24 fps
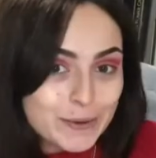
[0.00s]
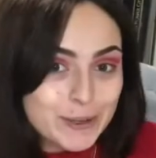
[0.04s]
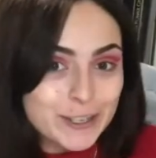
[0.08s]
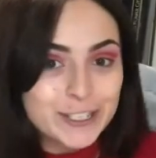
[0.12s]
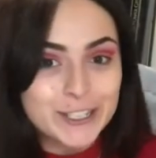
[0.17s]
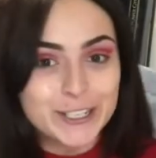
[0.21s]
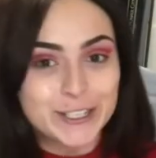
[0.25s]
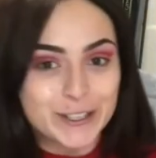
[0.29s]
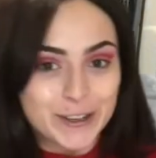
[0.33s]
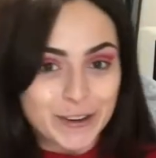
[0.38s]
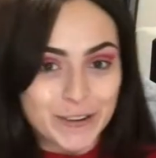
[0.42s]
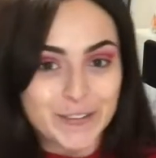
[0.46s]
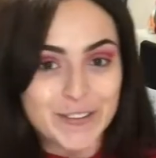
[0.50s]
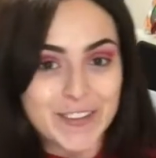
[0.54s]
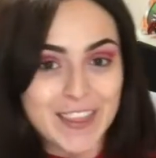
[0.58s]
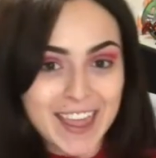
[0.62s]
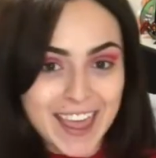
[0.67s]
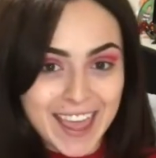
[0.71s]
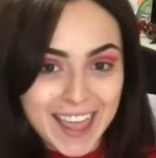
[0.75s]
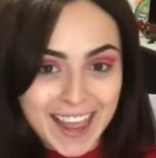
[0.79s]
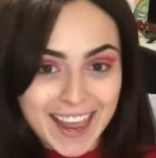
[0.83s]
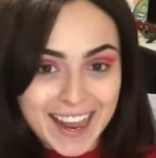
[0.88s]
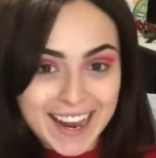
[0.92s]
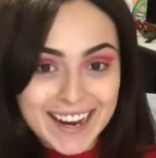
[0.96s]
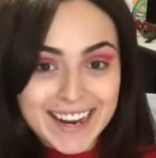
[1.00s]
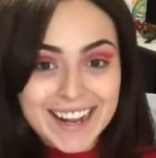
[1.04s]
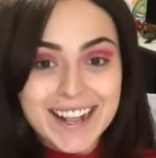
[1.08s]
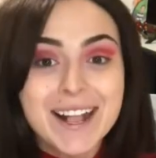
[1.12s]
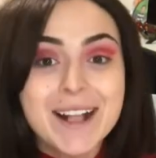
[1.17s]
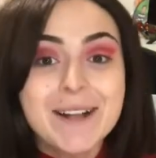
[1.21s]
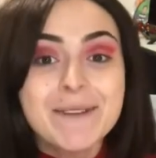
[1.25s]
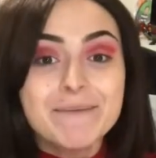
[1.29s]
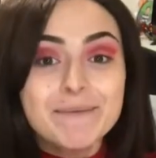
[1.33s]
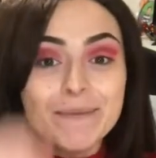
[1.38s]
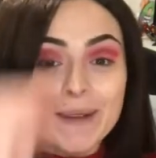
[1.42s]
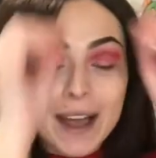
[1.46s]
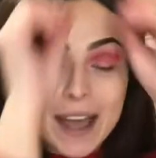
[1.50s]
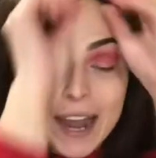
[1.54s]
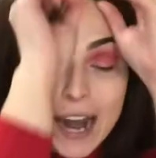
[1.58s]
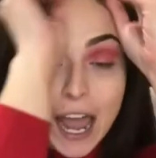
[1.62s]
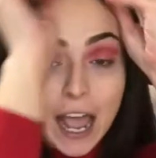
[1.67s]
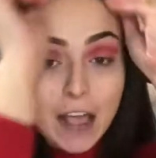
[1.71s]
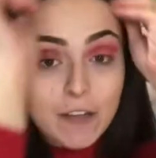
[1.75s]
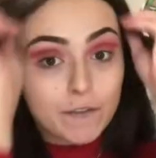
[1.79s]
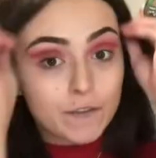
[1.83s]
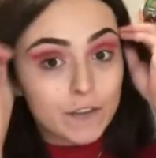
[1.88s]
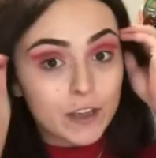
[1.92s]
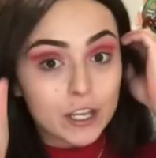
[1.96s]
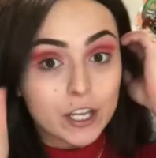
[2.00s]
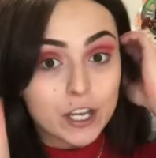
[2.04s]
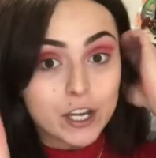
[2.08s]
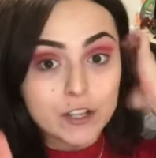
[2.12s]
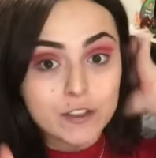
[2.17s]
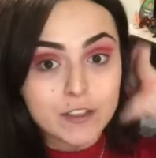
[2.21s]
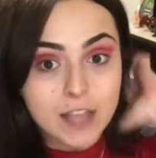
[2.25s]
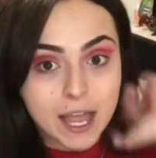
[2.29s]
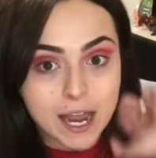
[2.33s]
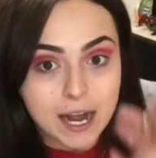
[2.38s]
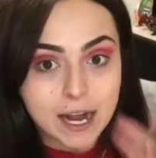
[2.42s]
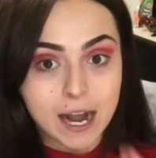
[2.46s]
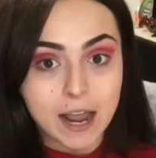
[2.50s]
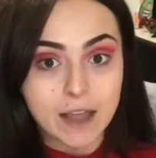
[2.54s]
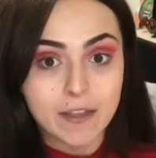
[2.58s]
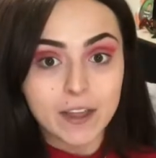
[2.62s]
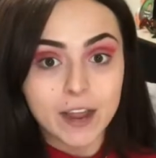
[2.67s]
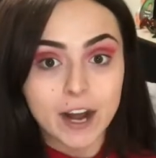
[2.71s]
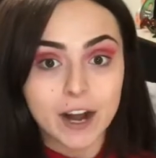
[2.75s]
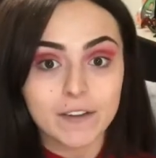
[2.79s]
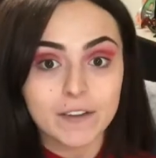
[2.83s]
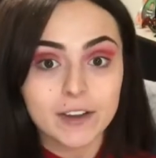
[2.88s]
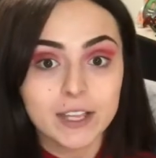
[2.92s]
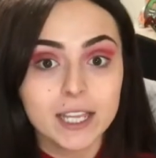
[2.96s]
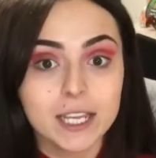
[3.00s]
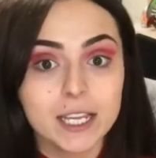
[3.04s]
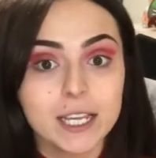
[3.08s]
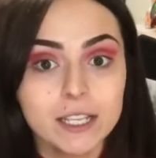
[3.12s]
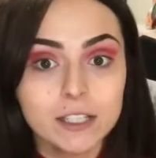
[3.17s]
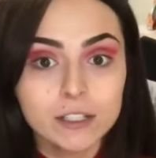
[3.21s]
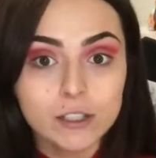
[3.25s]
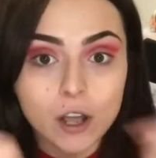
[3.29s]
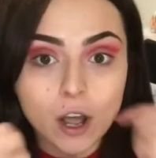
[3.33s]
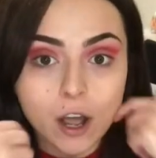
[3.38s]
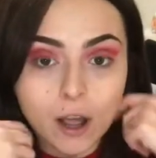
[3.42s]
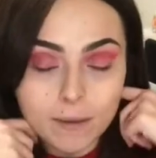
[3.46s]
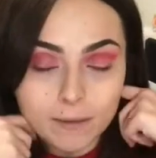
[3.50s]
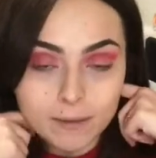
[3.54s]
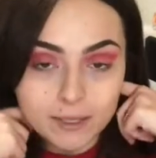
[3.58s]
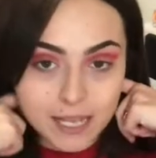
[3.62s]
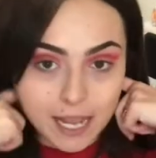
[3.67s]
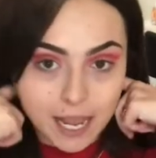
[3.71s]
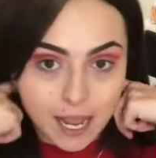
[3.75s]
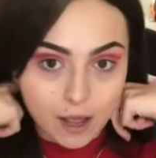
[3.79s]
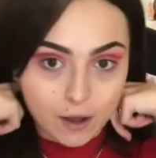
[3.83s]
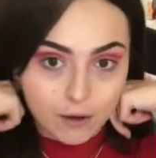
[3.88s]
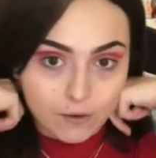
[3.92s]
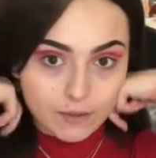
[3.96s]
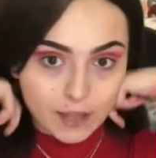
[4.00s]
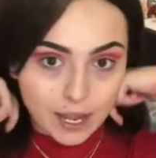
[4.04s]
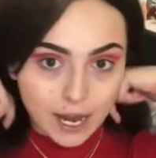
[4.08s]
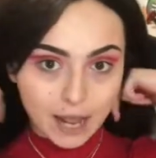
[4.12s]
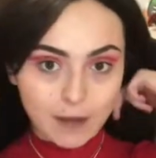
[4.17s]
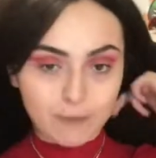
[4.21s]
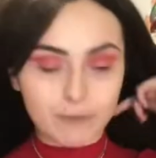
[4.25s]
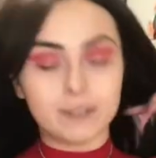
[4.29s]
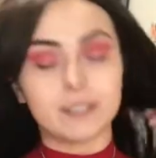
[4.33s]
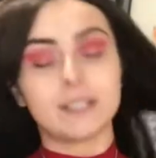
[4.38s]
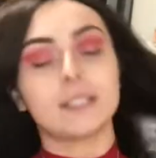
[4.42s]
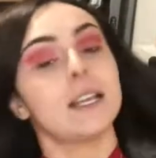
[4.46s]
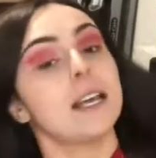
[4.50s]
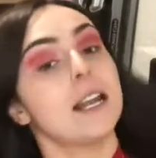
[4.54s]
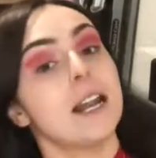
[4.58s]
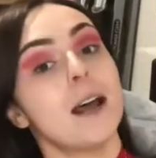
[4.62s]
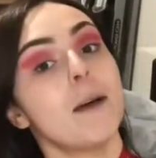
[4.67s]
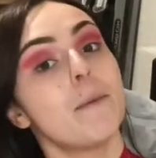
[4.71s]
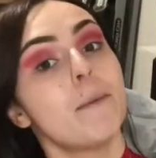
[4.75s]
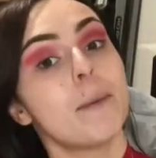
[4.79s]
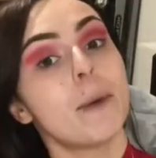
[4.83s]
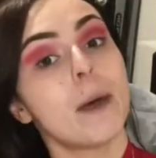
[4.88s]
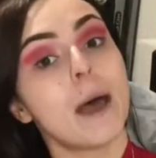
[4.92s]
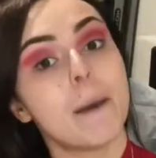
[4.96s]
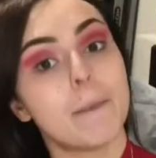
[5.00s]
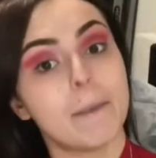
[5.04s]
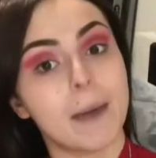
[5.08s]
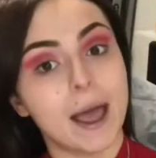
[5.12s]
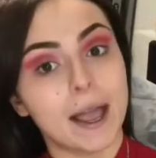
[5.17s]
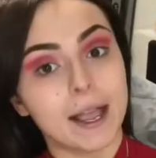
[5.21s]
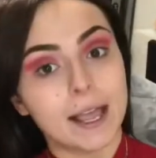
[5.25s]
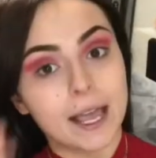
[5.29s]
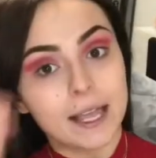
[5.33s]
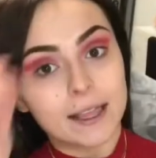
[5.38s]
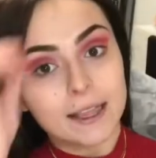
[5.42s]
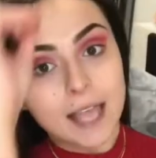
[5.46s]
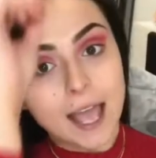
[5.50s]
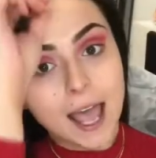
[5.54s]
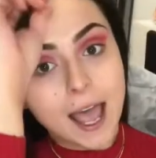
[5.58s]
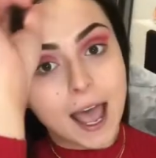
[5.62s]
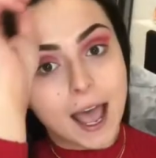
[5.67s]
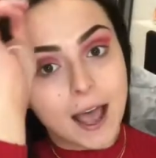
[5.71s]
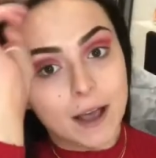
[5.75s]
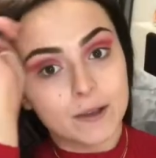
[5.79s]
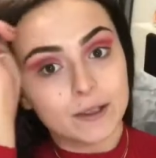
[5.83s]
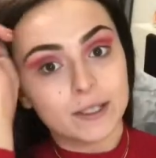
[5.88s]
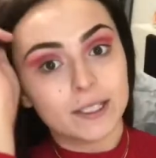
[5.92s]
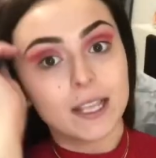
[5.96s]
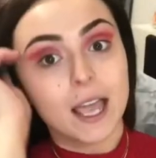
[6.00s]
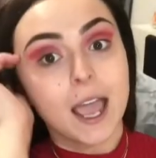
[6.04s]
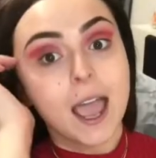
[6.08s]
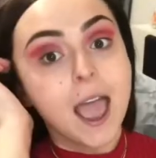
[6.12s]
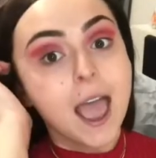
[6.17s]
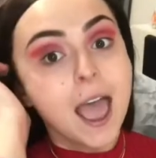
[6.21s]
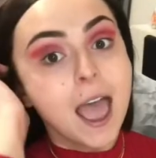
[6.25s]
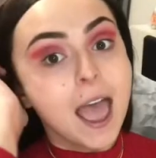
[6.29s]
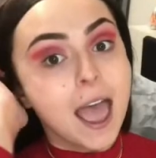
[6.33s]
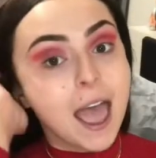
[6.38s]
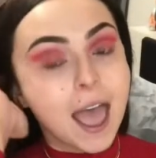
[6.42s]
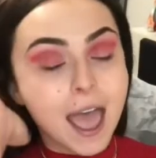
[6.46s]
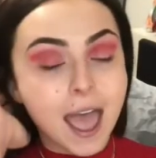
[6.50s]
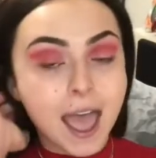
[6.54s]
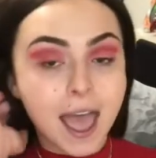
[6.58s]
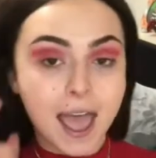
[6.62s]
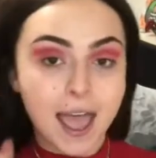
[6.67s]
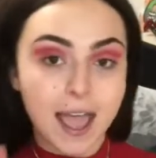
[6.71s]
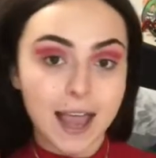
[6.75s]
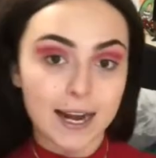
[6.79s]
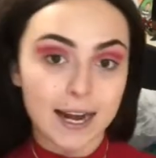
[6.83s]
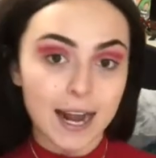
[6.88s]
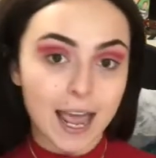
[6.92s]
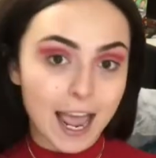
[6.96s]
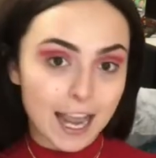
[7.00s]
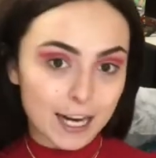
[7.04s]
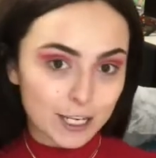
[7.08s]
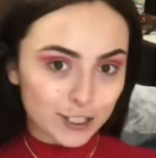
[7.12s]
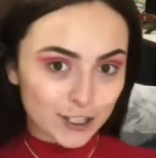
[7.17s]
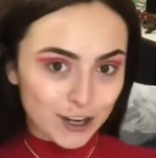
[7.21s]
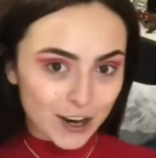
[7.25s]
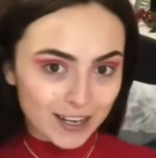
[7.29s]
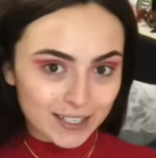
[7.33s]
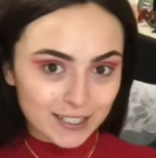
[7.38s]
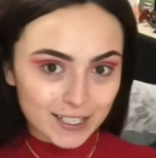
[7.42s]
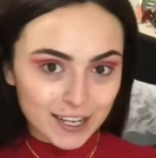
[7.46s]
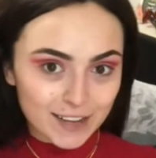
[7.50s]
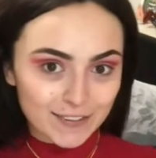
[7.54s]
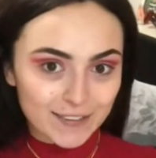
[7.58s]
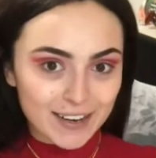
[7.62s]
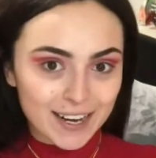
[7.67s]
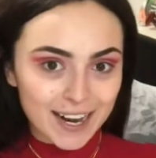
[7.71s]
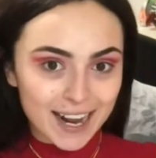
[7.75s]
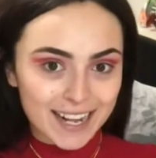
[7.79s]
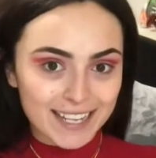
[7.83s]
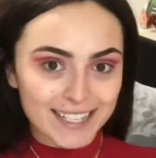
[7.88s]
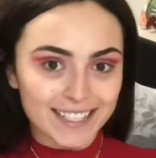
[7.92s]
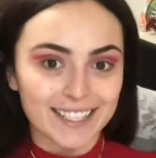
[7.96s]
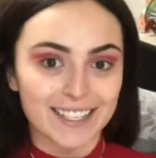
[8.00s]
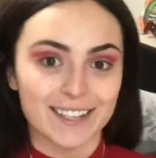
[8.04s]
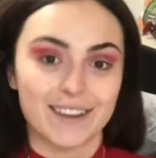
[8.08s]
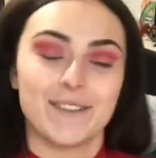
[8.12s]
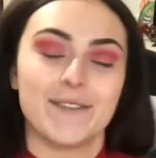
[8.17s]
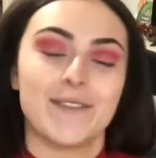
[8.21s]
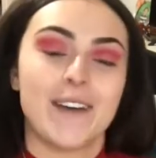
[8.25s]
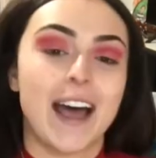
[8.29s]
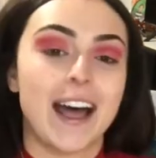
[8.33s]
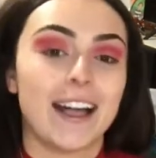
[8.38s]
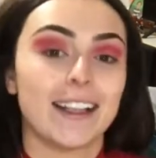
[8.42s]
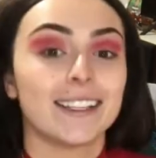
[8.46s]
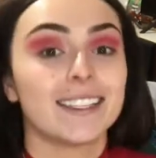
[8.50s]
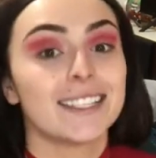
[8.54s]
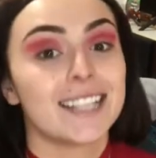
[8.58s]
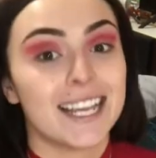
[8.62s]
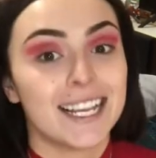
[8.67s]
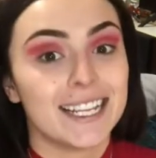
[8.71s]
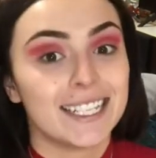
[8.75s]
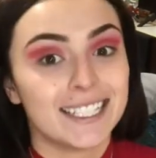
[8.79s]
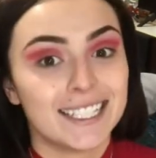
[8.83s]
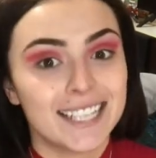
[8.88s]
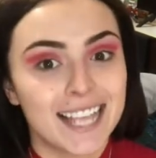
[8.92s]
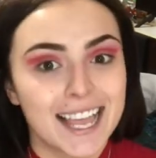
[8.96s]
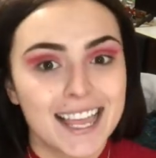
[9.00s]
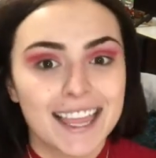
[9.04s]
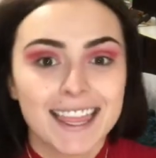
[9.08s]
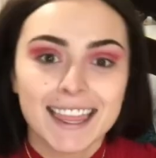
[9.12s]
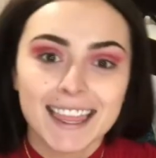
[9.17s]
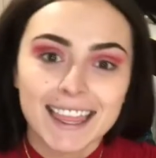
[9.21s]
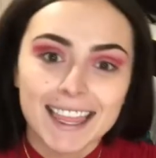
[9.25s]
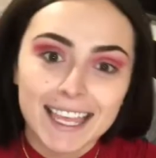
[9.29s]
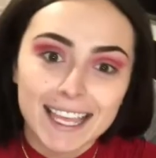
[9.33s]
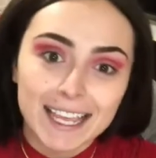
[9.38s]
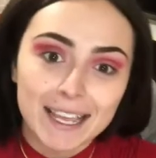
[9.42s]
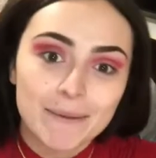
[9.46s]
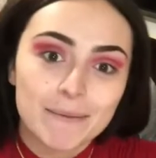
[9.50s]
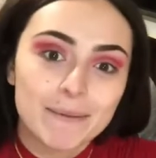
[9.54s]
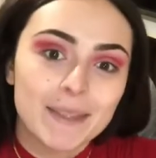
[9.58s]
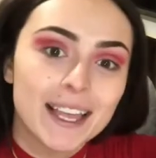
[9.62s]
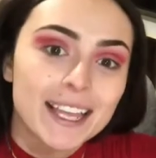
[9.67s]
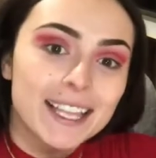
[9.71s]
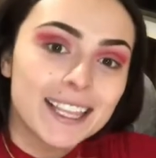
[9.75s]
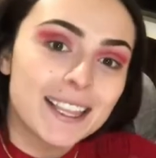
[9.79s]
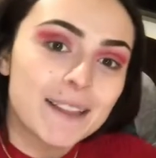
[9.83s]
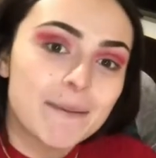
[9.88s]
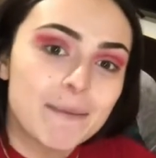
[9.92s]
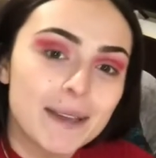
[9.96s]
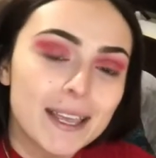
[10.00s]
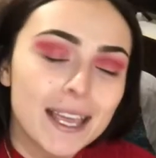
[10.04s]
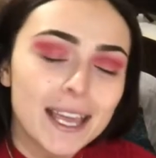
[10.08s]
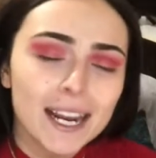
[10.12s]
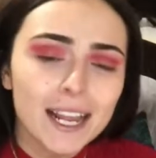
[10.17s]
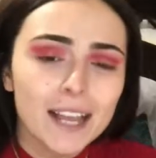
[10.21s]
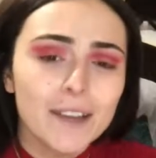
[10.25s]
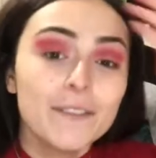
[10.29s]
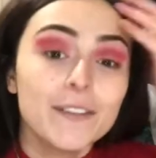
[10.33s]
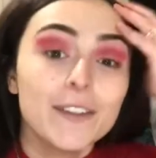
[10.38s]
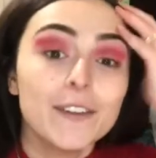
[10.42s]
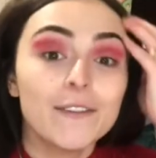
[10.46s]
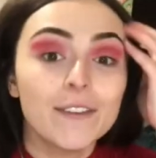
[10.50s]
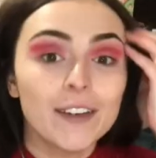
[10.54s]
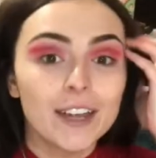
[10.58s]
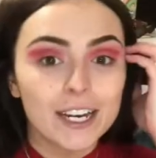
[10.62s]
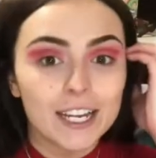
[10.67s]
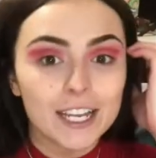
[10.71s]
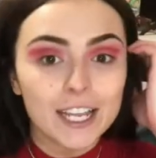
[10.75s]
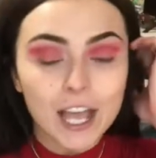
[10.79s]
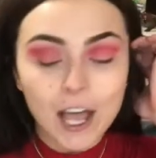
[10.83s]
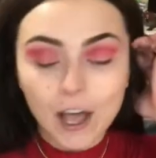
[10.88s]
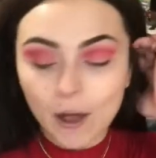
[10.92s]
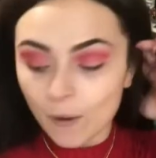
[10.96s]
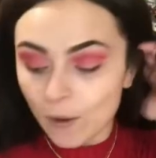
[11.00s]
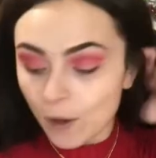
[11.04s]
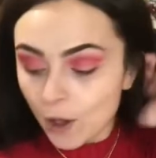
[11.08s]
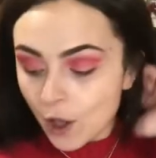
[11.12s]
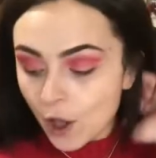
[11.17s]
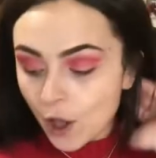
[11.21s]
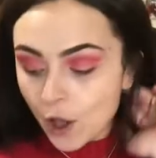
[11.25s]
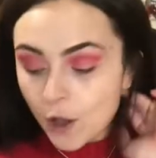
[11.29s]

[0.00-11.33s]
which is over there. But I figured that now that everything is calmed down, that I would set up back at the house. And I tried to give a nice little Valentine's Day theme like the beginning of the video,